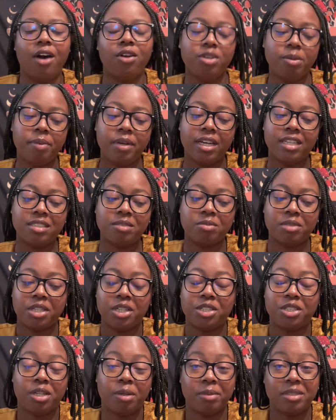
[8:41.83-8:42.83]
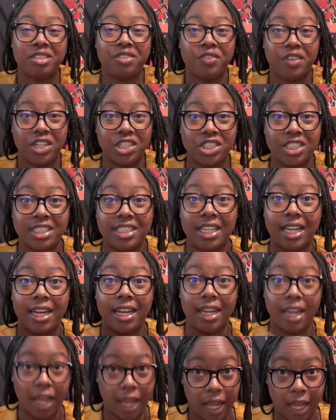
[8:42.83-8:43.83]
Only because I'm really determined to finish it
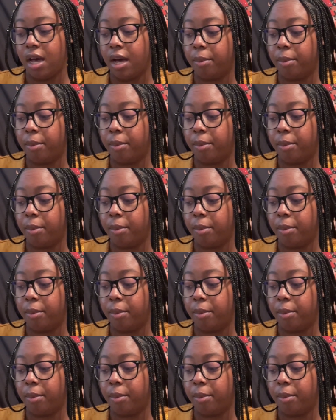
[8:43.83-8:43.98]
today.